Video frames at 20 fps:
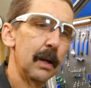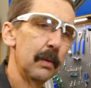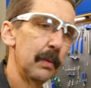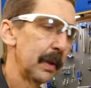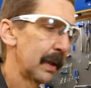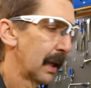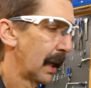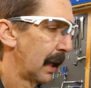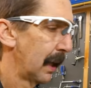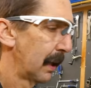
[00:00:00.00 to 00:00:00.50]

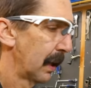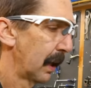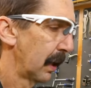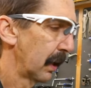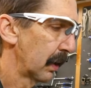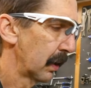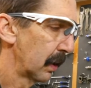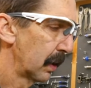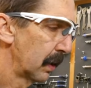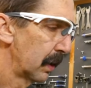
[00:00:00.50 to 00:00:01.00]
We got
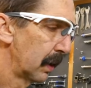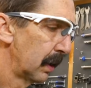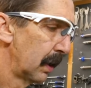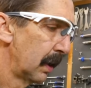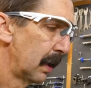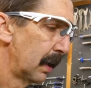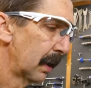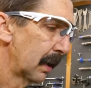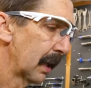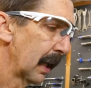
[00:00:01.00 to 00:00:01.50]
our
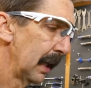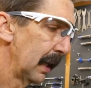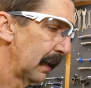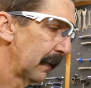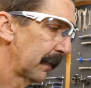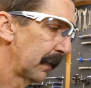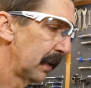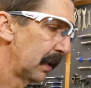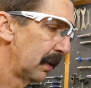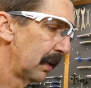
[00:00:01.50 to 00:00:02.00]
cutting
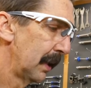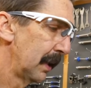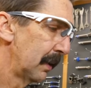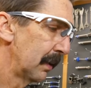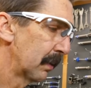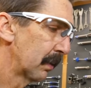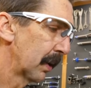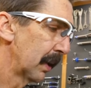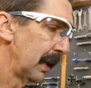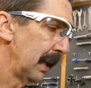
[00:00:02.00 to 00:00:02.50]
fluid
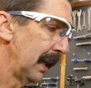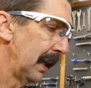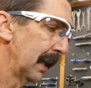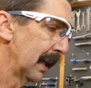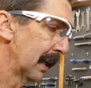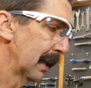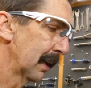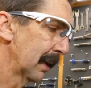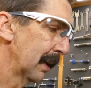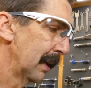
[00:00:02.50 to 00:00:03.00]
over
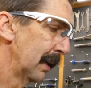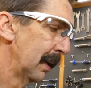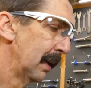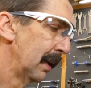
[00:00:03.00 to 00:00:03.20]
here.